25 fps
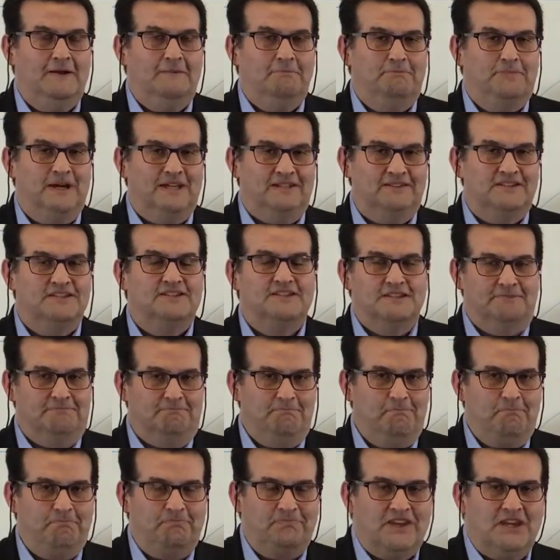But listen,
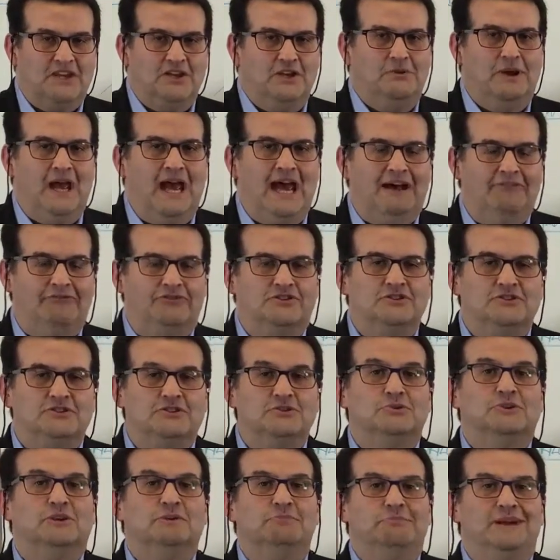you have to
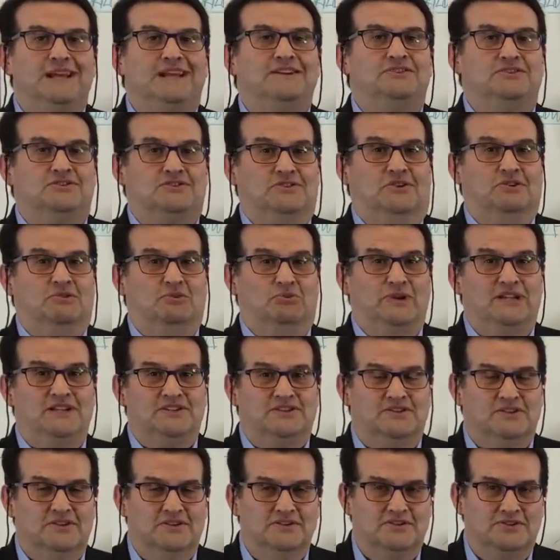do it based on
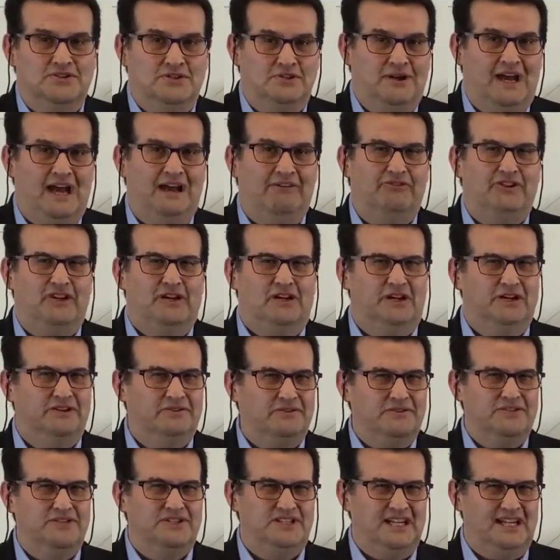research. You have to
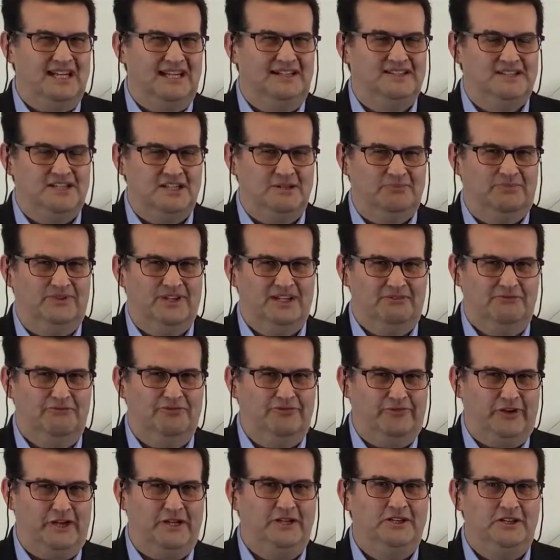understand something
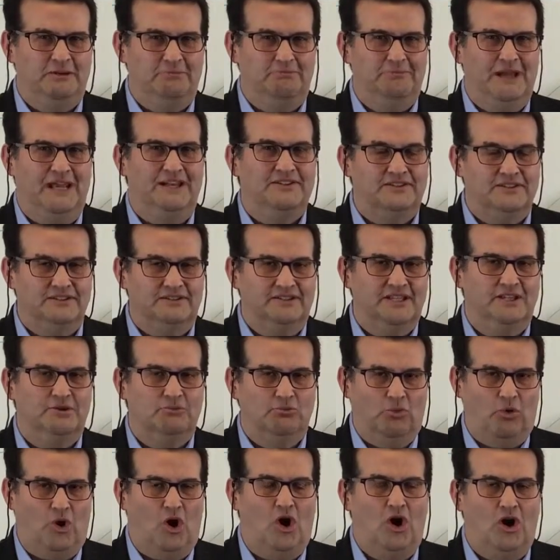fundamentally
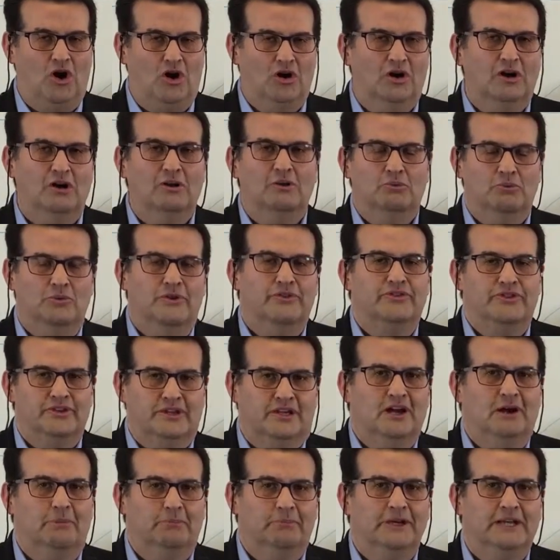wrong with the
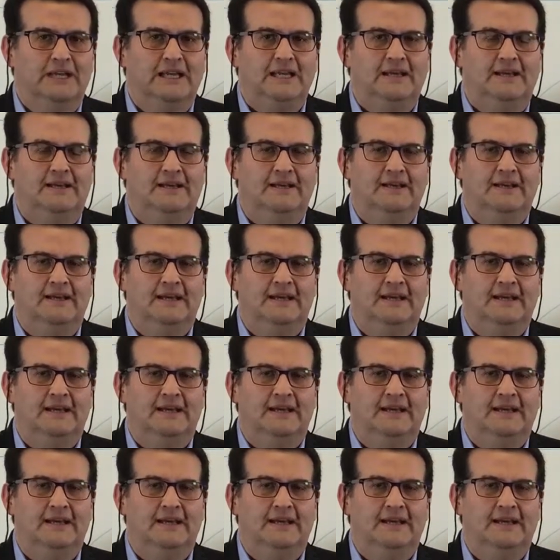company.